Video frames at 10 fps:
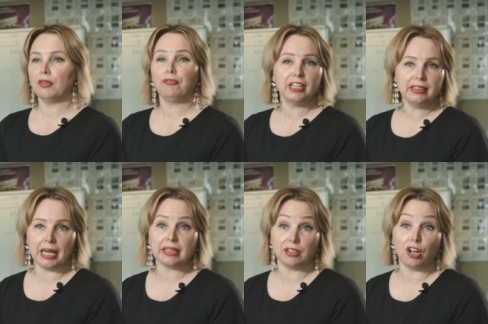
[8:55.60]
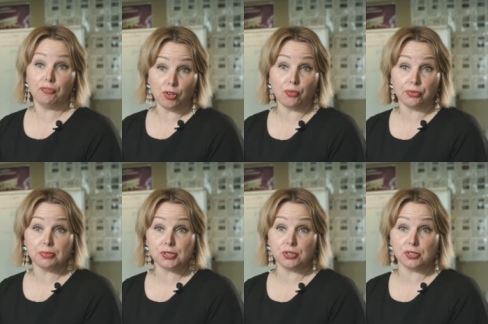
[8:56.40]
The feedback that I've got
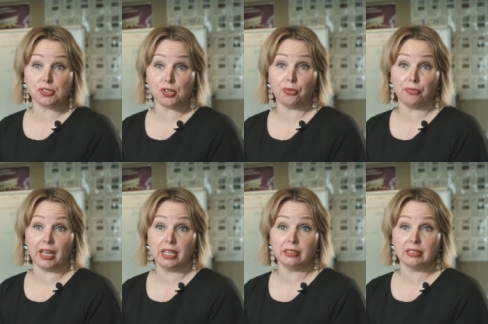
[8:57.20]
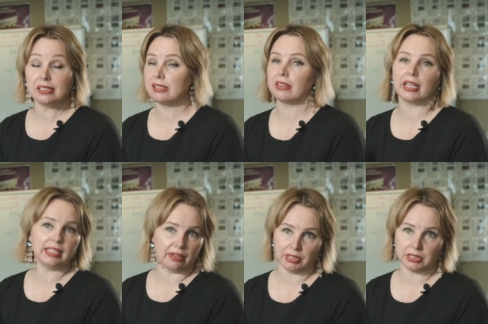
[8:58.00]
from students so far is that they
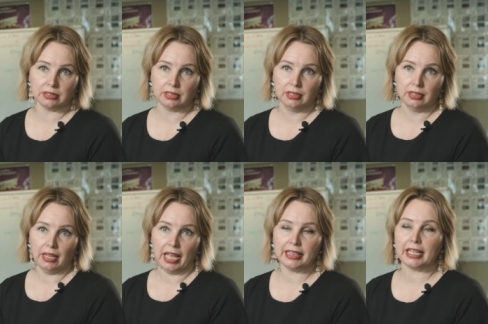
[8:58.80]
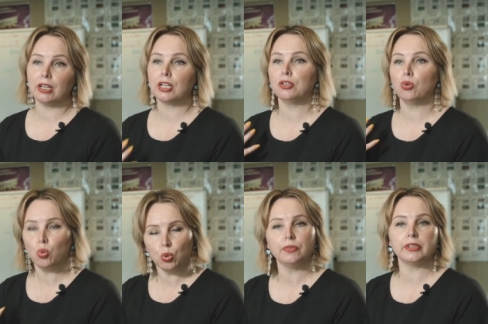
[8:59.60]
love it and they can
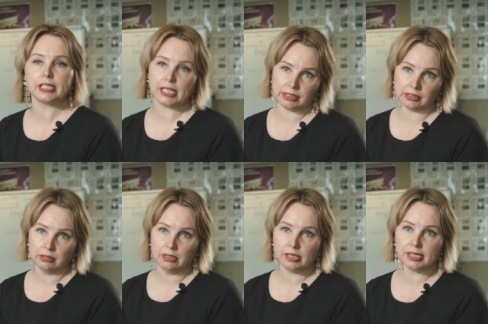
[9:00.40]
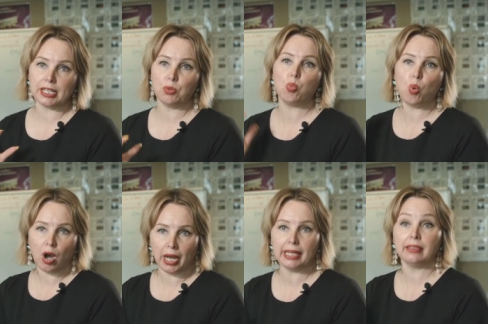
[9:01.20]
all of a sudden see
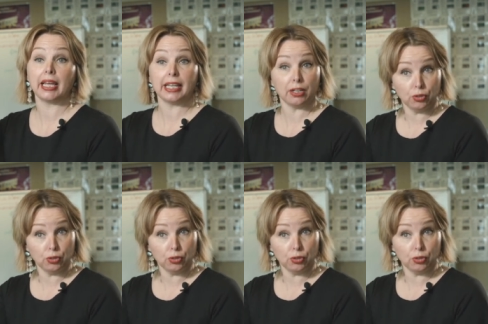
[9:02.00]
why they are